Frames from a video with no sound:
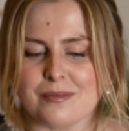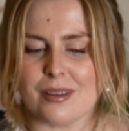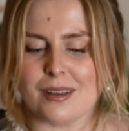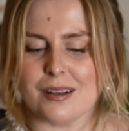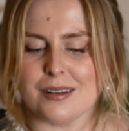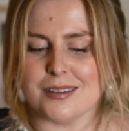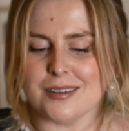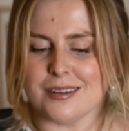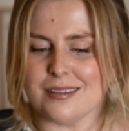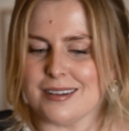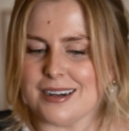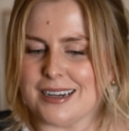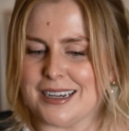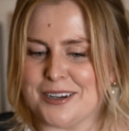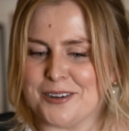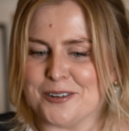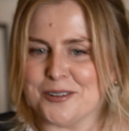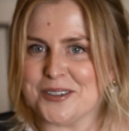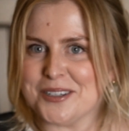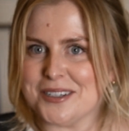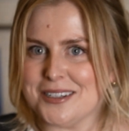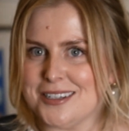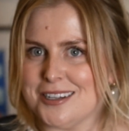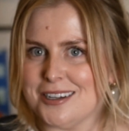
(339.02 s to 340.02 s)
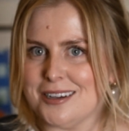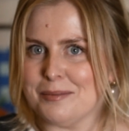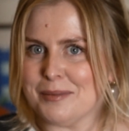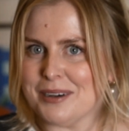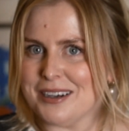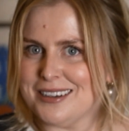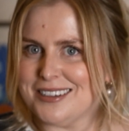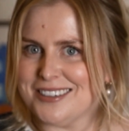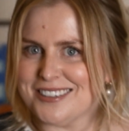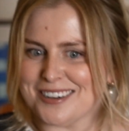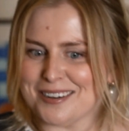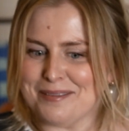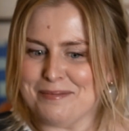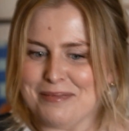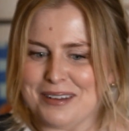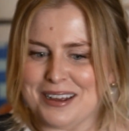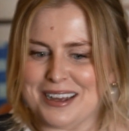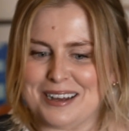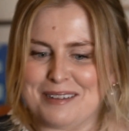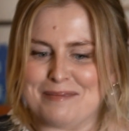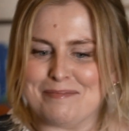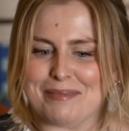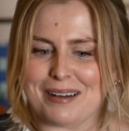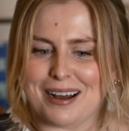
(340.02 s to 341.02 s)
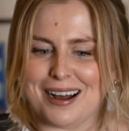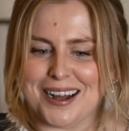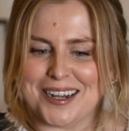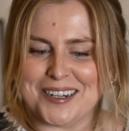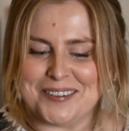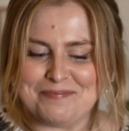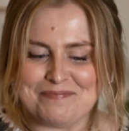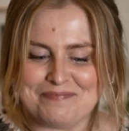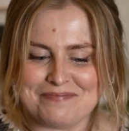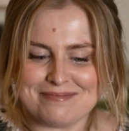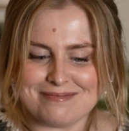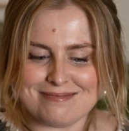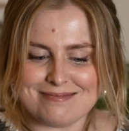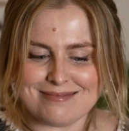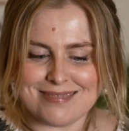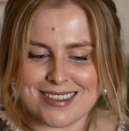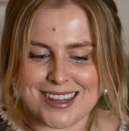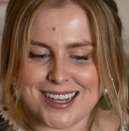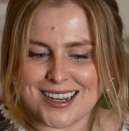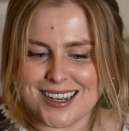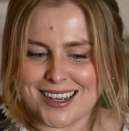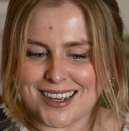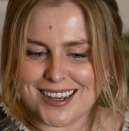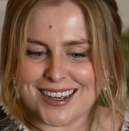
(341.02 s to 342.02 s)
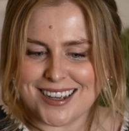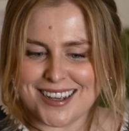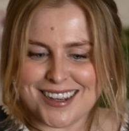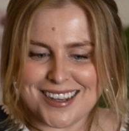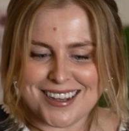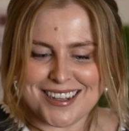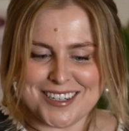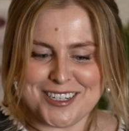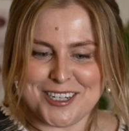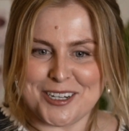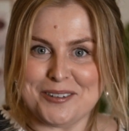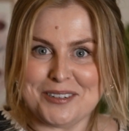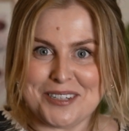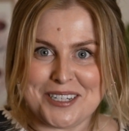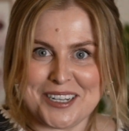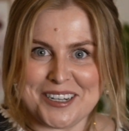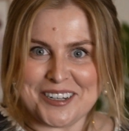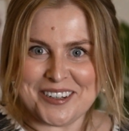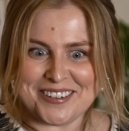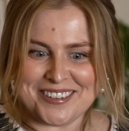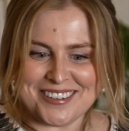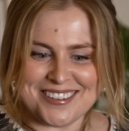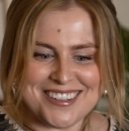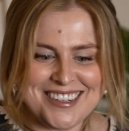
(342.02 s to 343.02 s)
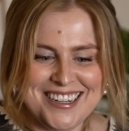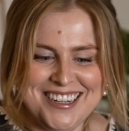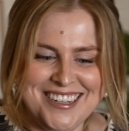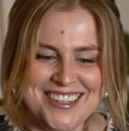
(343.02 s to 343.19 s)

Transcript: Sorry, not to toot my own trumpet, but toot toot.